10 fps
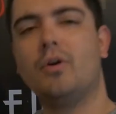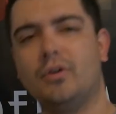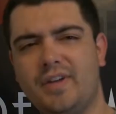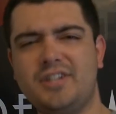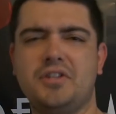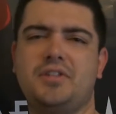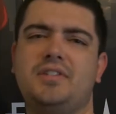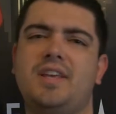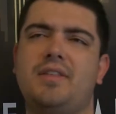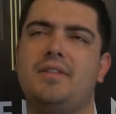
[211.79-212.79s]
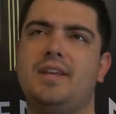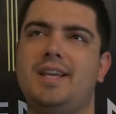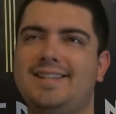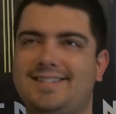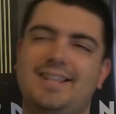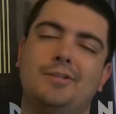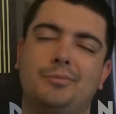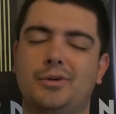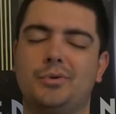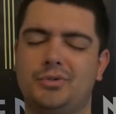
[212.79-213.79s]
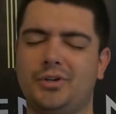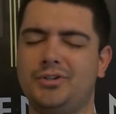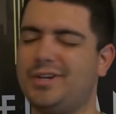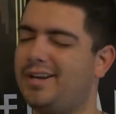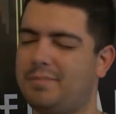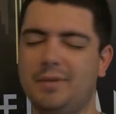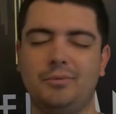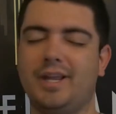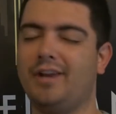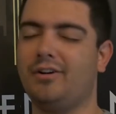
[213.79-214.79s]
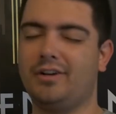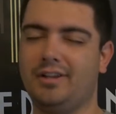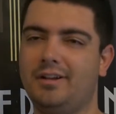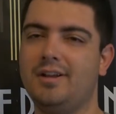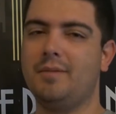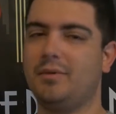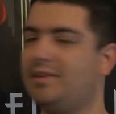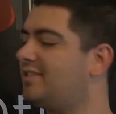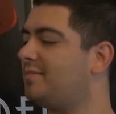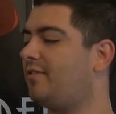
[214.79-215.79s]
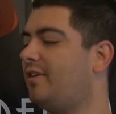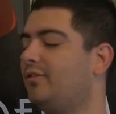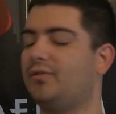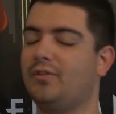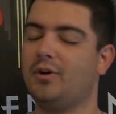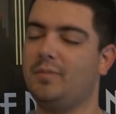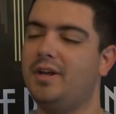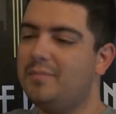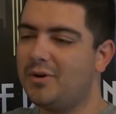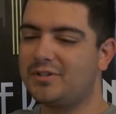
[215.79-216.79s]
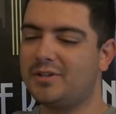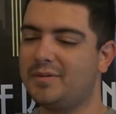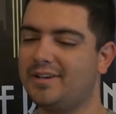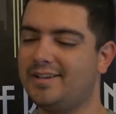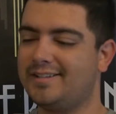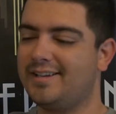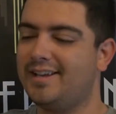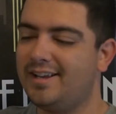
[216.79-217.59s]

Revenge of the Sith is in the prequel trilogy and people hate on it, but this is my favorite film, and mostly because,